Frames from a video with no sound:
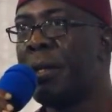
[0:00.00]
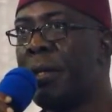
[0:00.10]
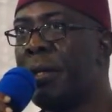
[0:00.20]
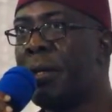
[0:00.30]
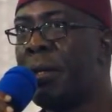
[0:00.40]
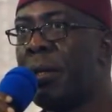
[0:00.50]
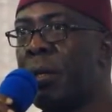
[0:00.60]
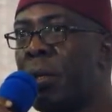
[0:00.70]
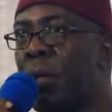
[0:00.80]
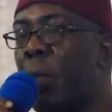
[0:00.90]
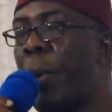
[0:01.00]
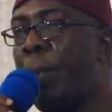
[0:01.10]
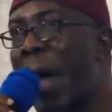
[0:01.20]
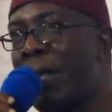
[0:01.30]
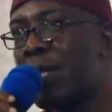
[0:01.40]
to be part of
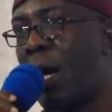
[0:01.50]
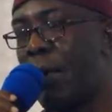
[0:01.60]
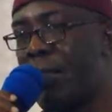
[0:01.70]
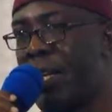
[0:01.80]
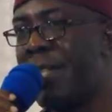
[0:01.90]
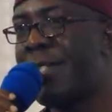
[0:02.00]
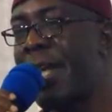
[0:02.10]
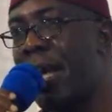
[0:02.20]
this celebration.